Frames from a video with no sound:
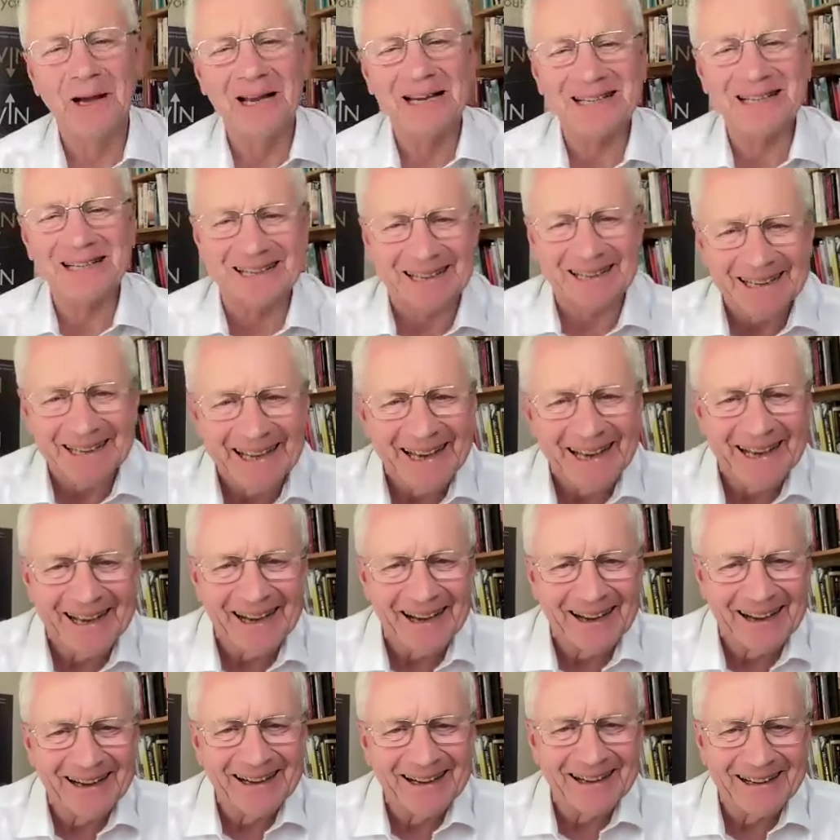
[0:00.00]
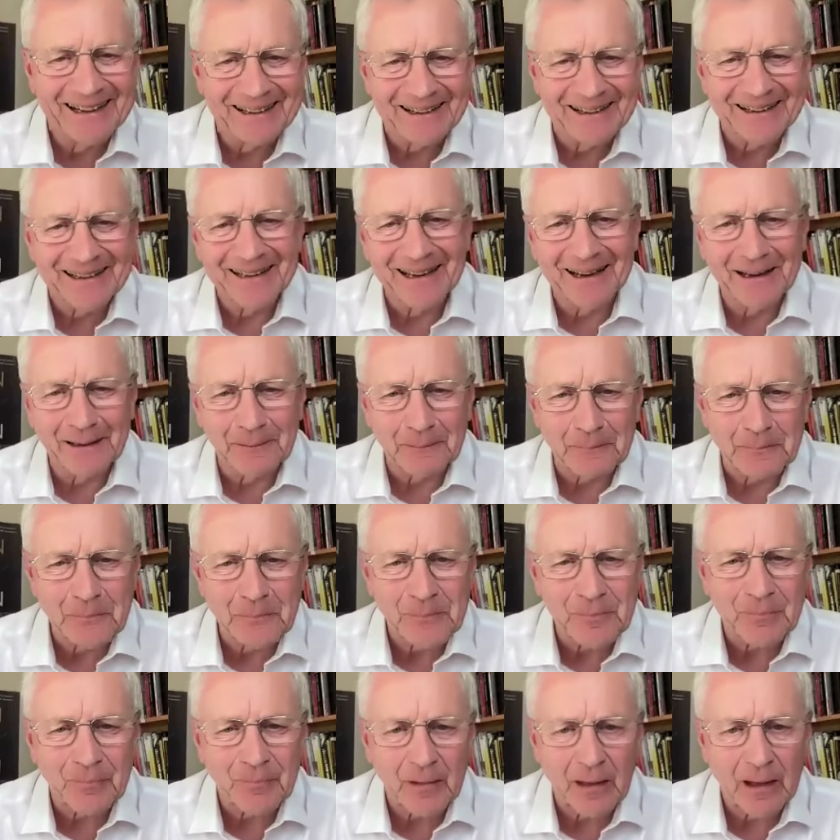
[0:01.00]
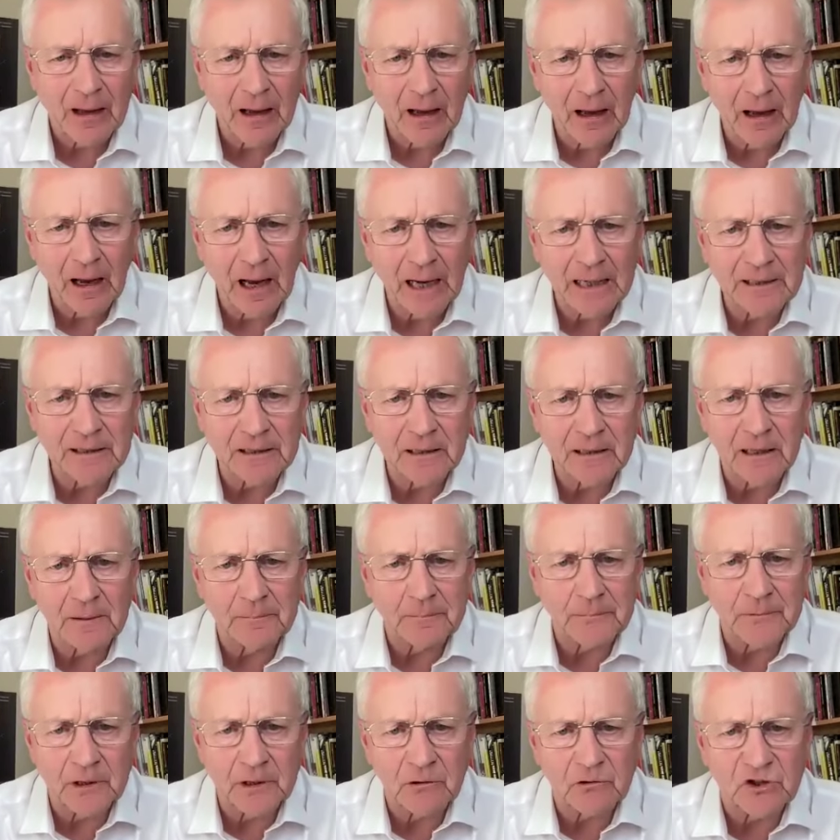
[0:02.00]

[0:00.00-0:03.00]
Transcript: amazing. Yeah. And